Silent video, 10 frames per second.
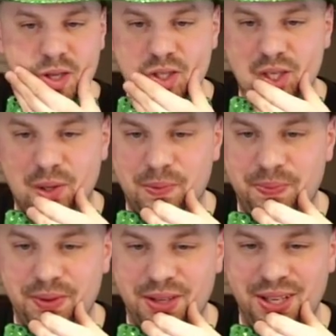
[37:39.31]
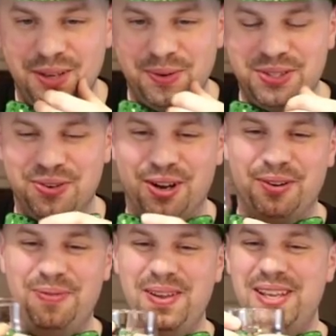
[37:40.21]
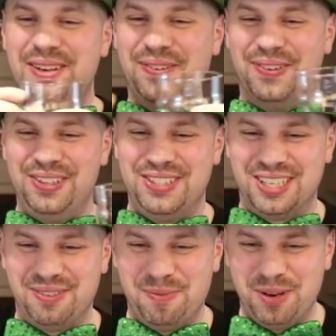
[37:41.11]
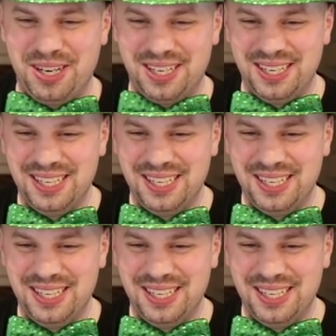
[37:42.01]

So, what's wrong with me? What are you talking about, Brandon?